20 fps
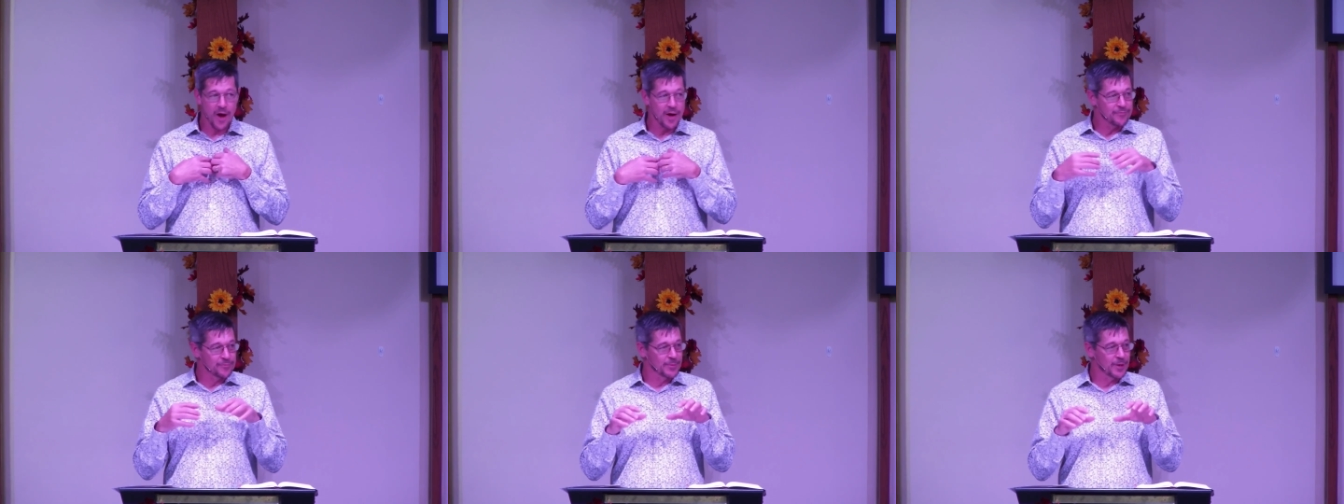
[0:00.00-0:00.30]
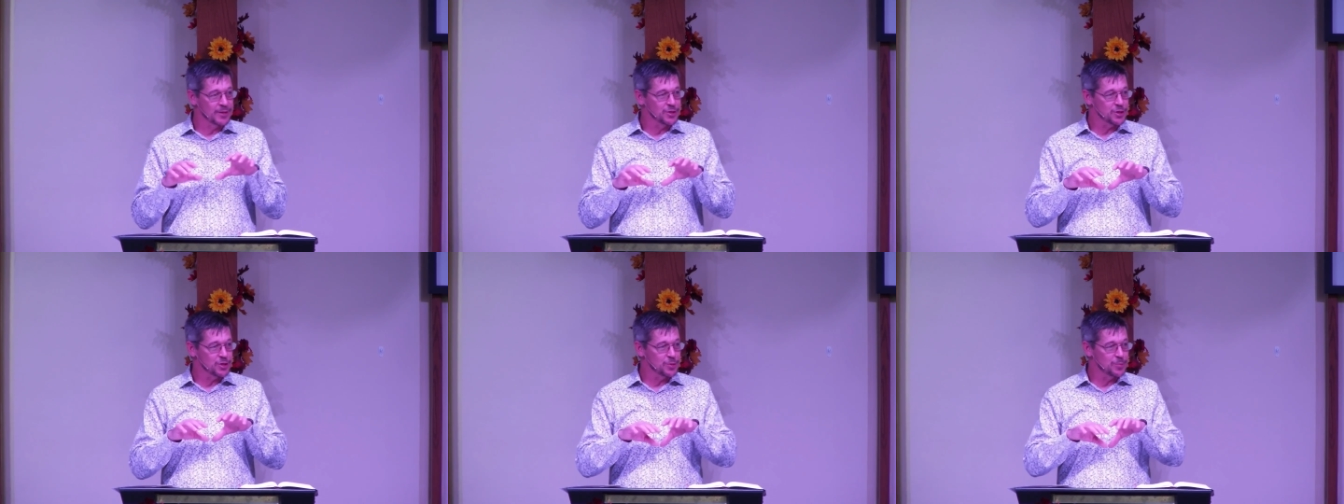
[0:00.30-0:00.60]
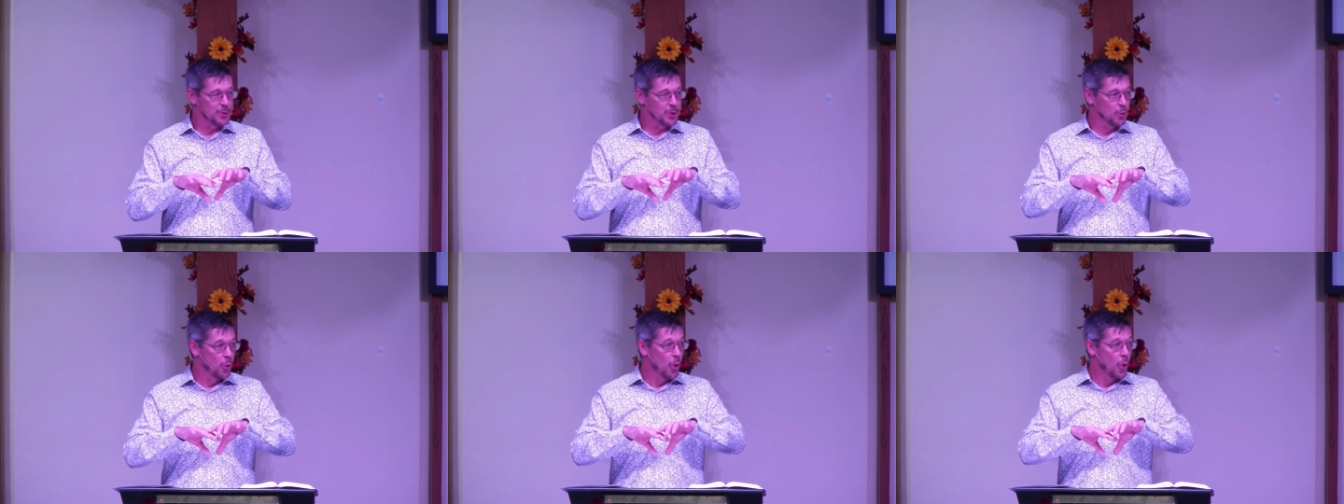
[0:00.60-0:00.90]
I'm not just to
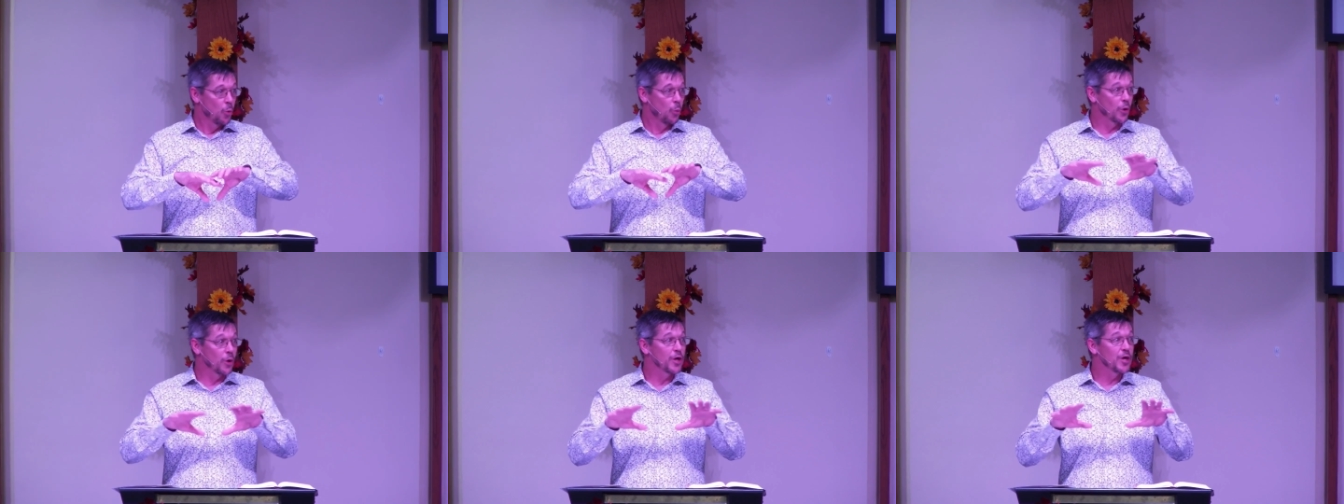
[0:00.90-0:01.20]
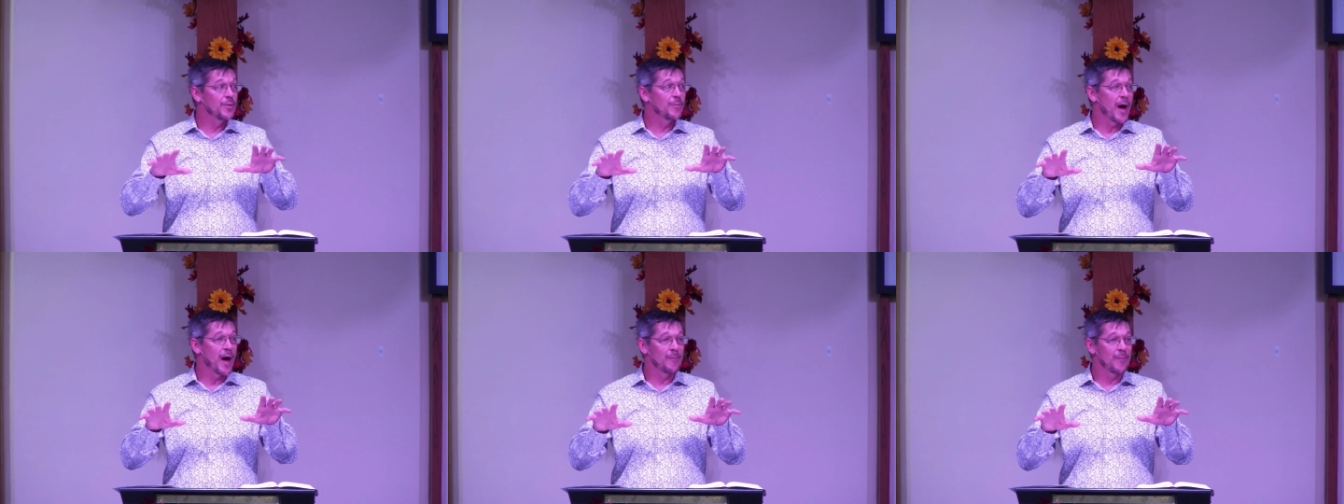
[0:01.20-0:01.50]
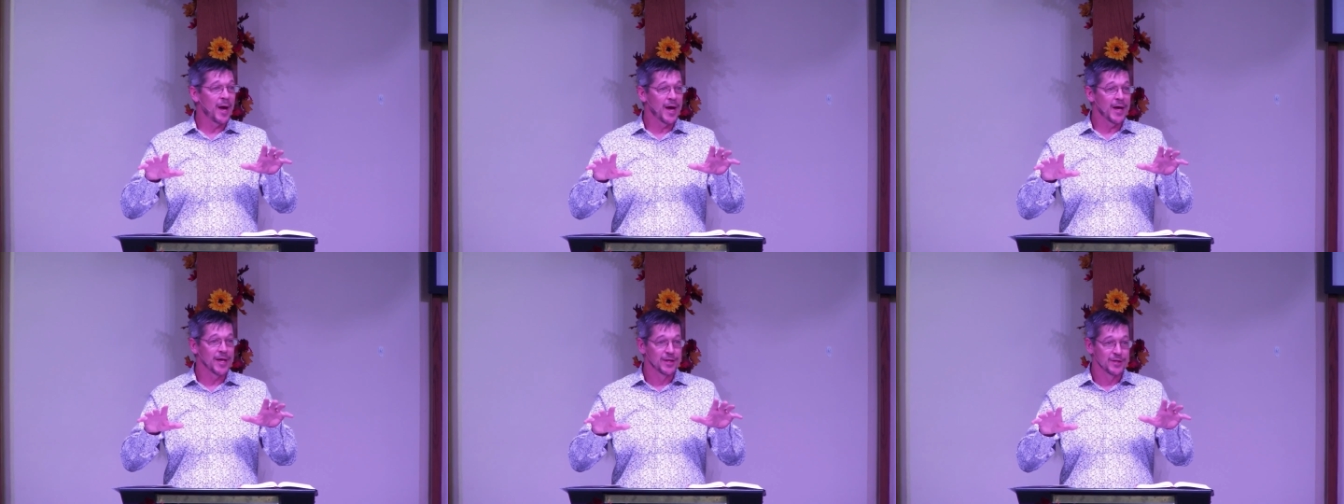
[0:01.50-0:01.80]
be worried about
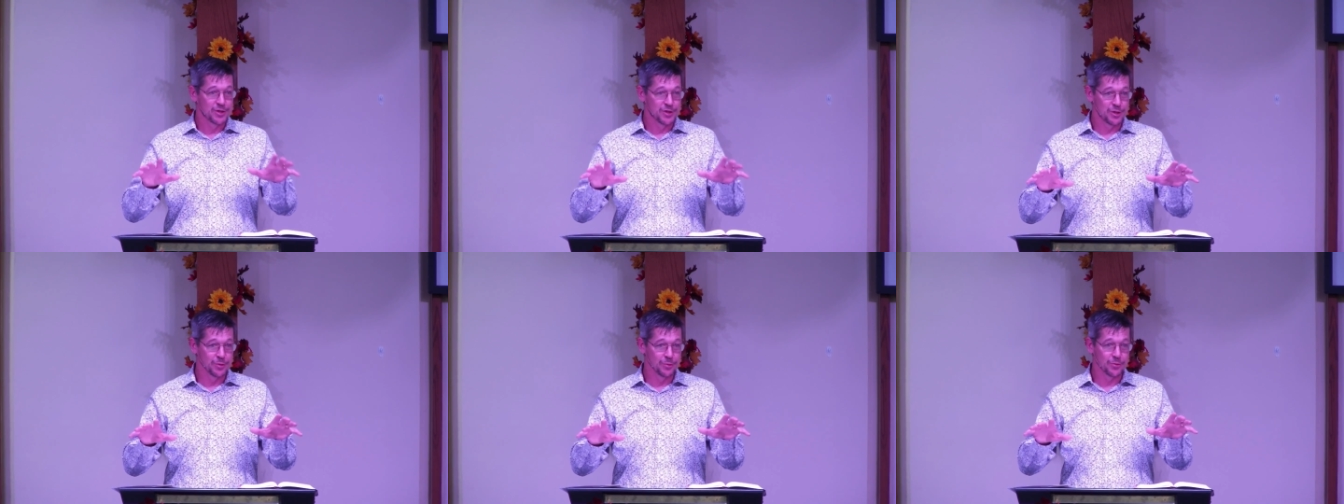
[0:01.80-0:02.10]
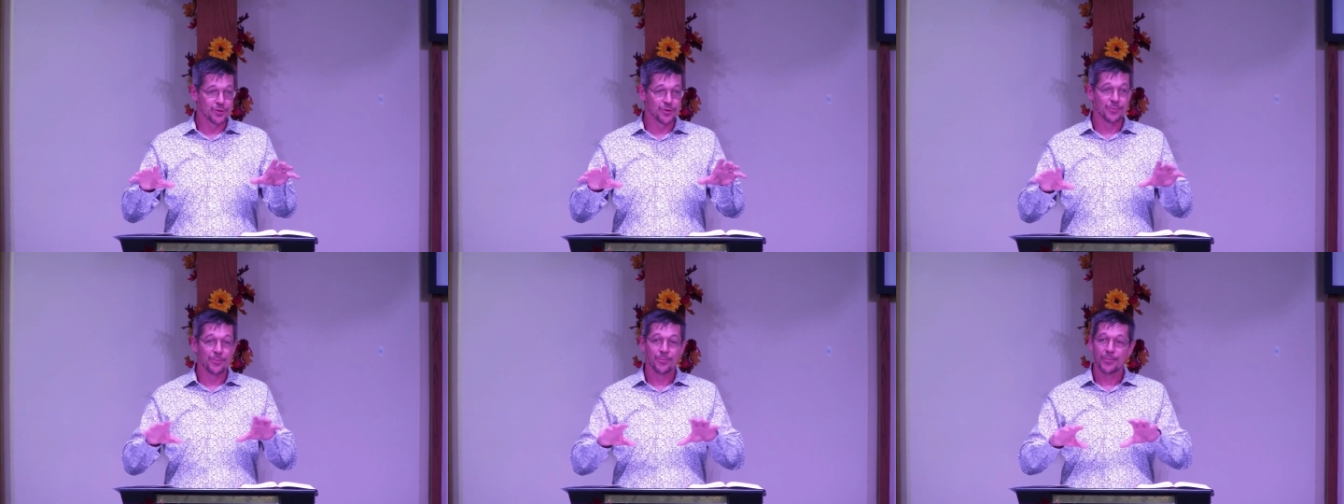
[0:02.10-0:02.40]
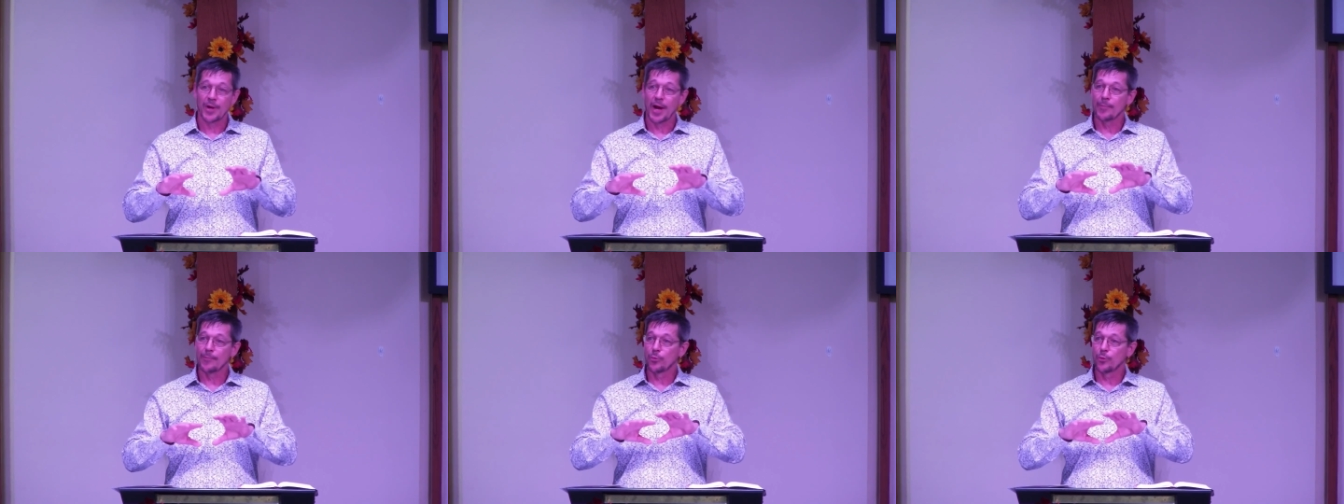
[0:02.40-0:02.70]
my children,
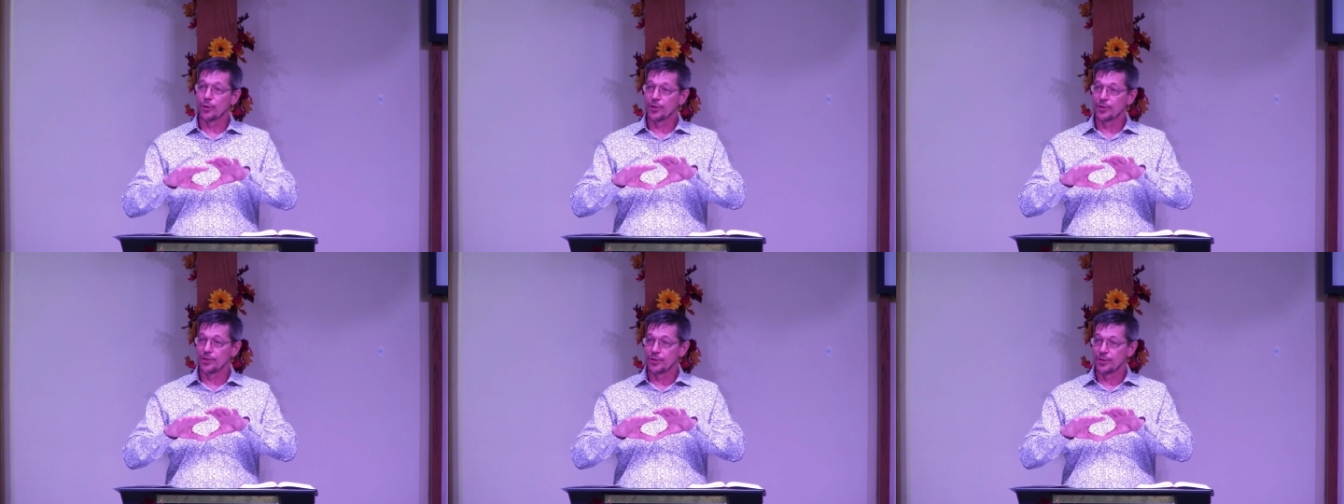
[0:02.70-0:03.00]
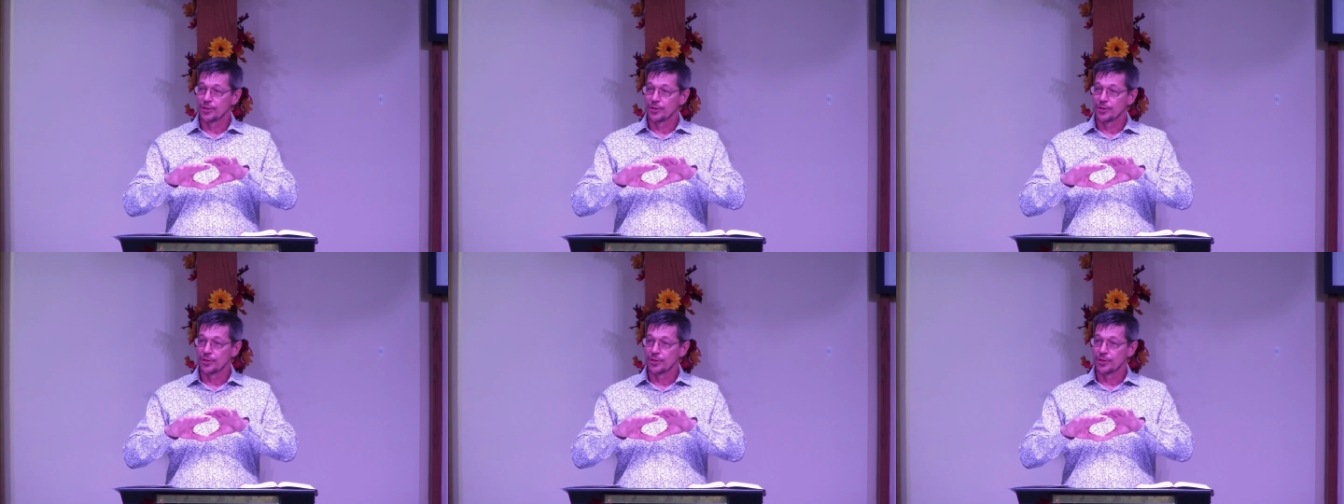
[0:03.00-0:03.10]
but I'm worried,